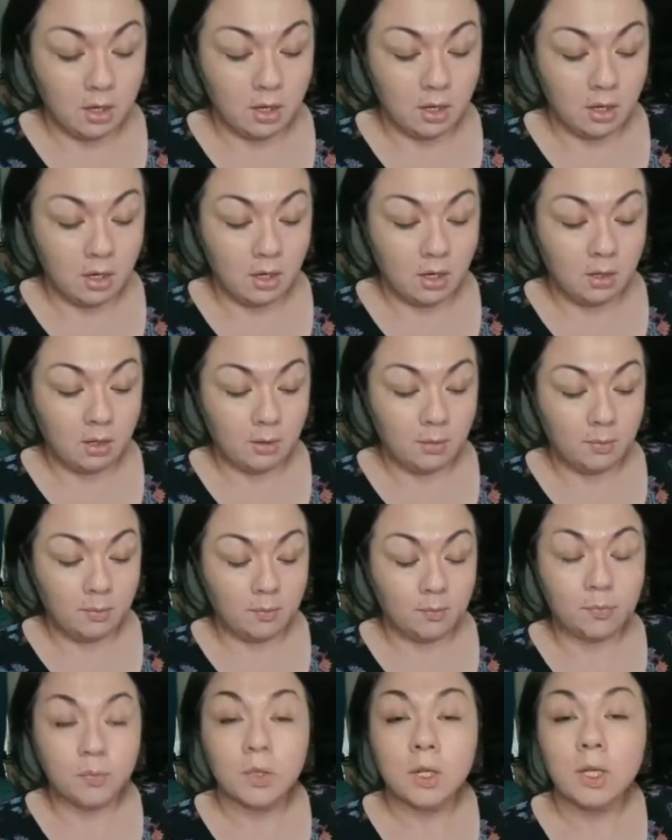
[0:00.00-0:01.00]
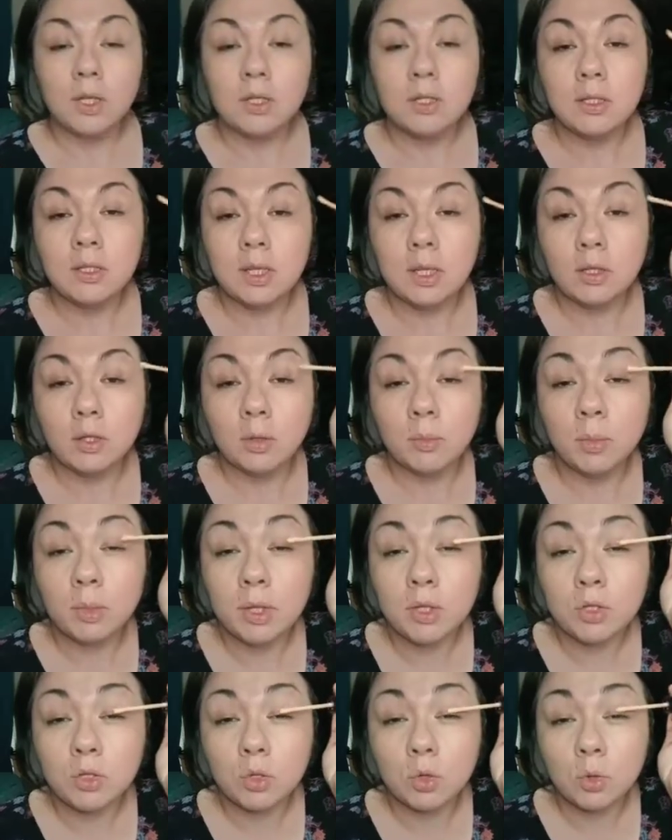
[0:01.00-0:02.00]
um, concealer, but
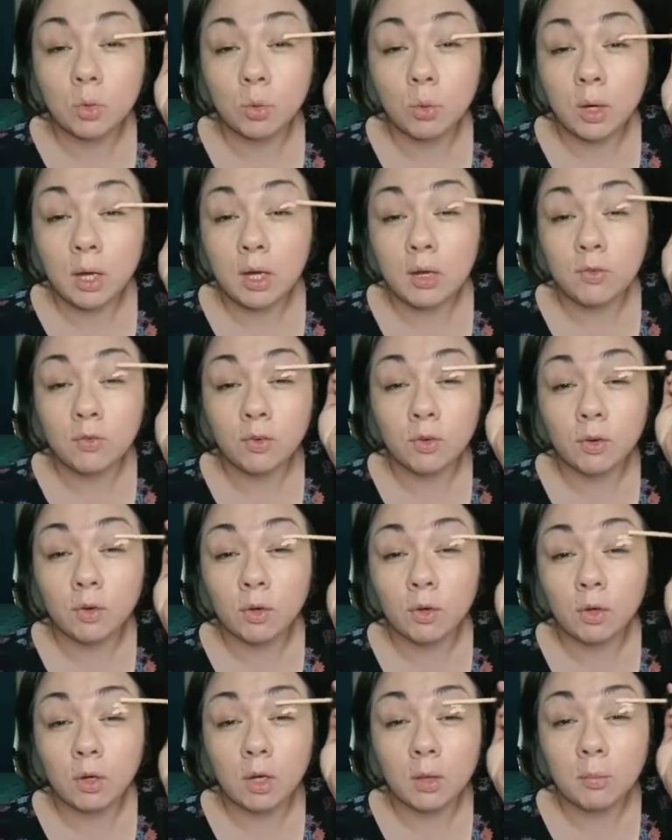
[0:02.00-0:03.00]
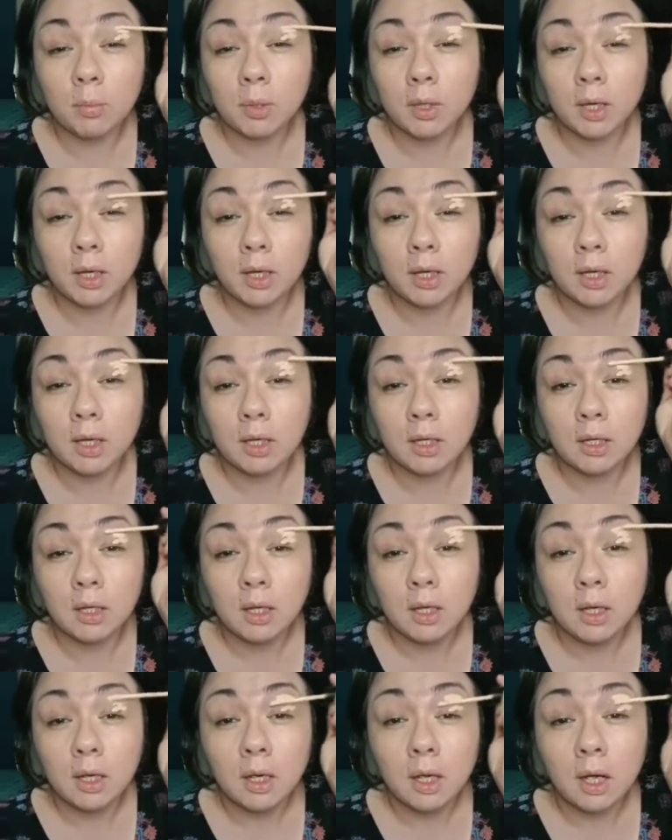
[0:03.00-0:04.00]
it's great for applying
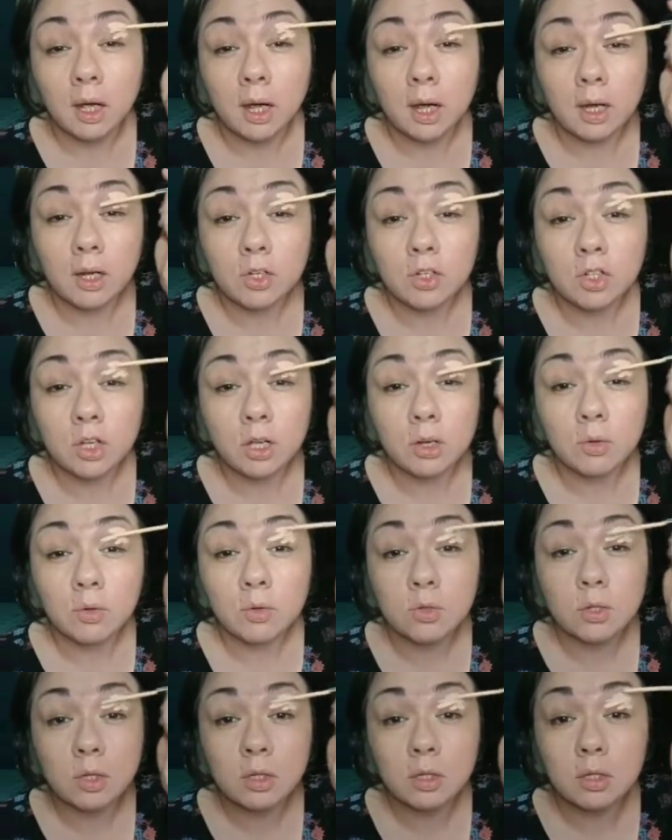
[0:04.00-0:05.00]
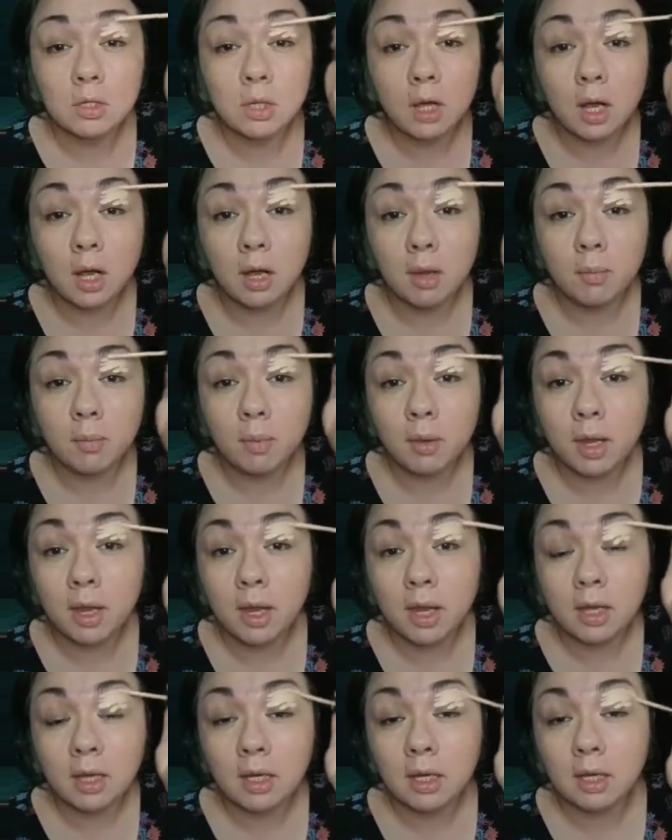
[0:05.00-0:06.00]
eyeshadows on top
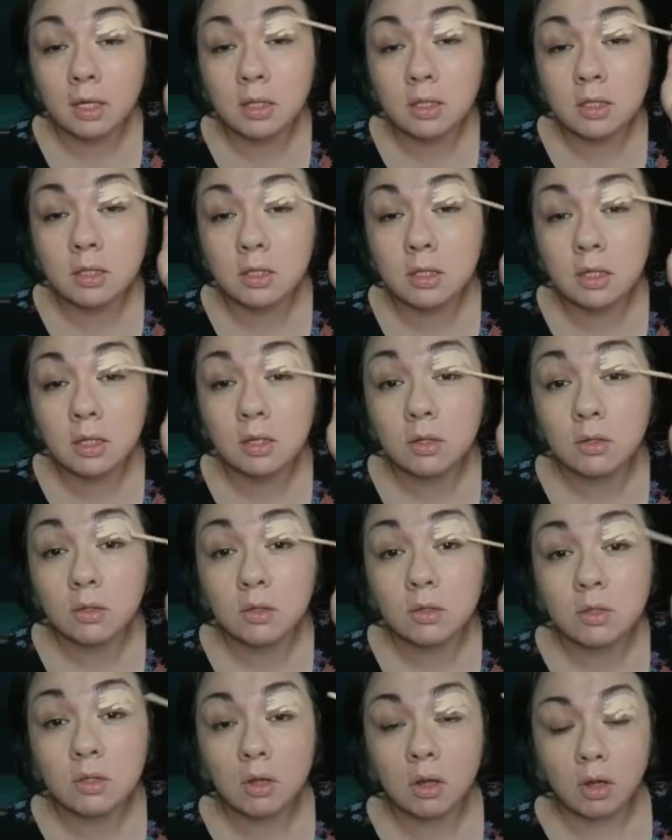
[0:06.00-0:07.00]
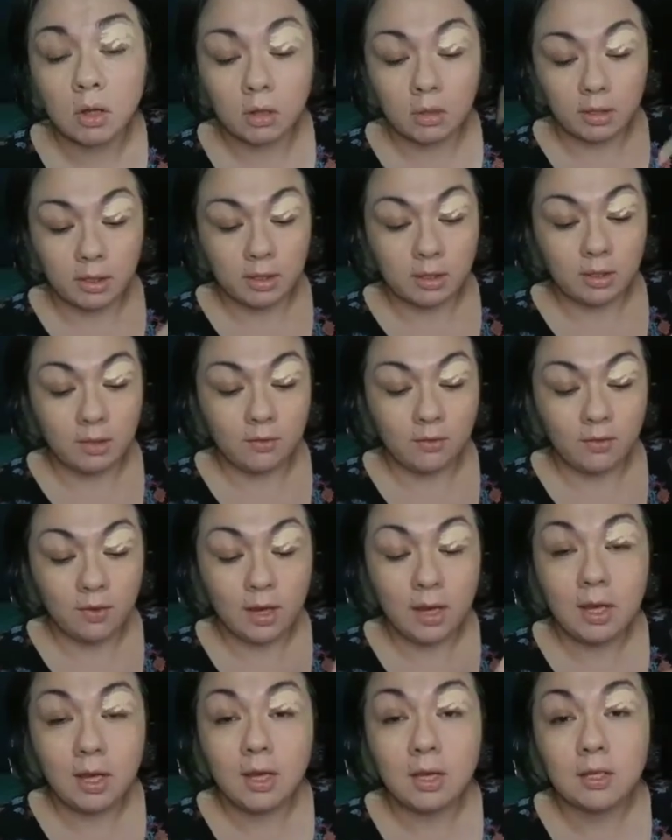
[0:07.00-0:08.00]
and it conceals all like the
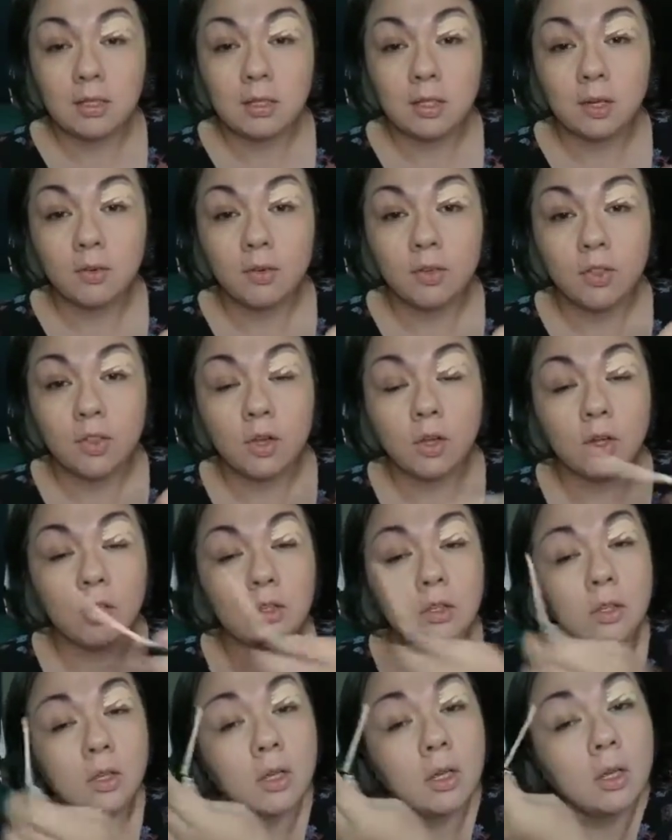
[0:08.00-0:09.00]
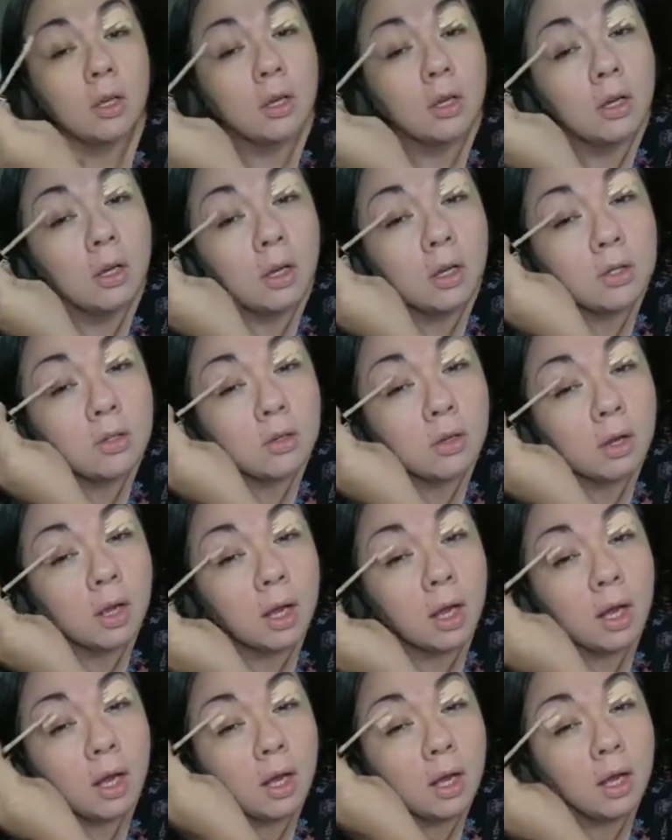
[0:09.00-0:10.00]
veins and everything on on your
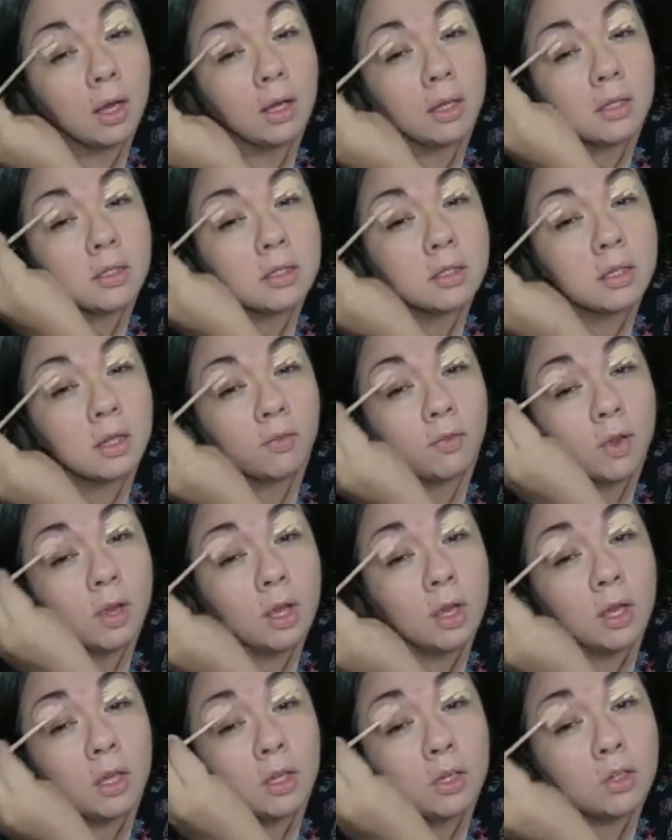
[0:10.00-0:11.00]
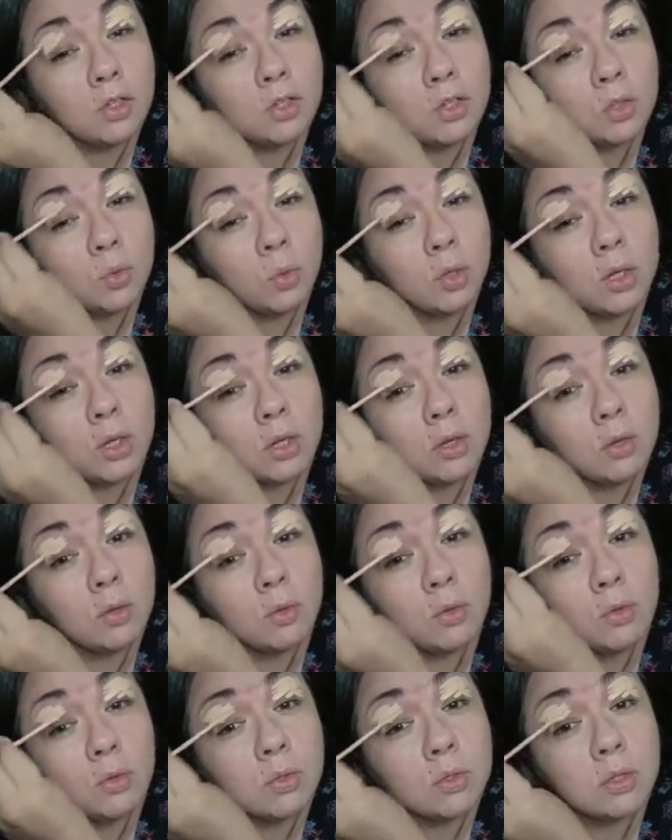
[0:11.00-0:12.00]
eye and stuff. You just want to
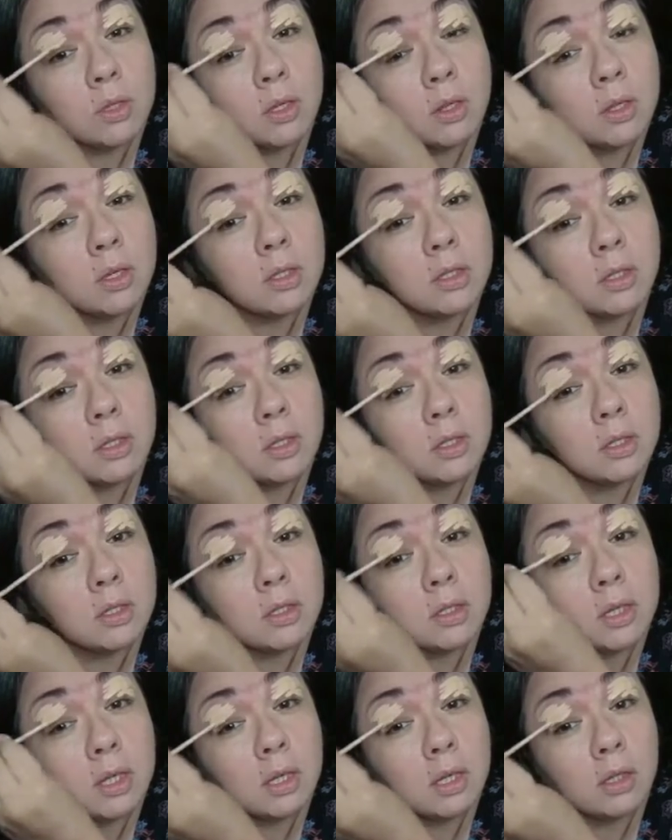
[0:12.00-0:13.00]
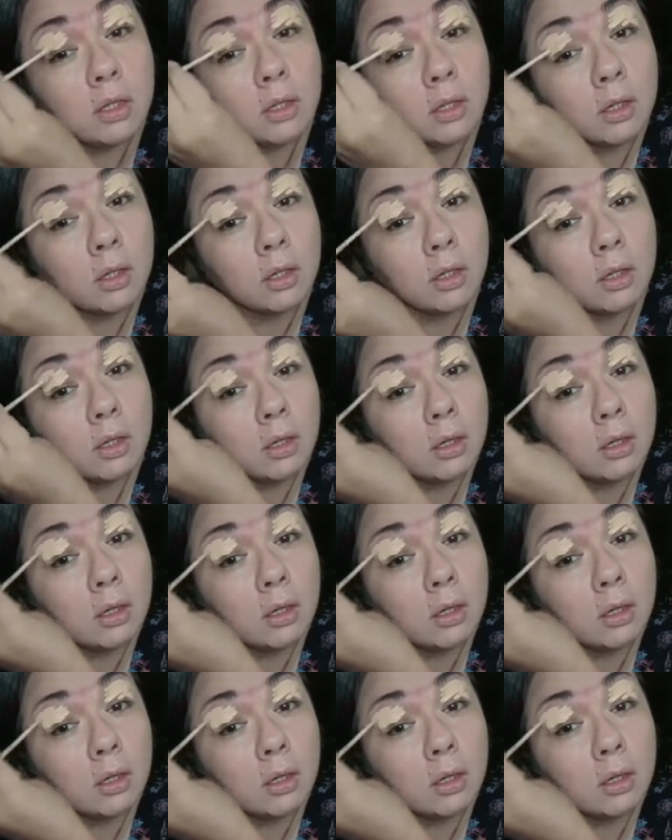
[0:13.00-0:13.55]
use this concealer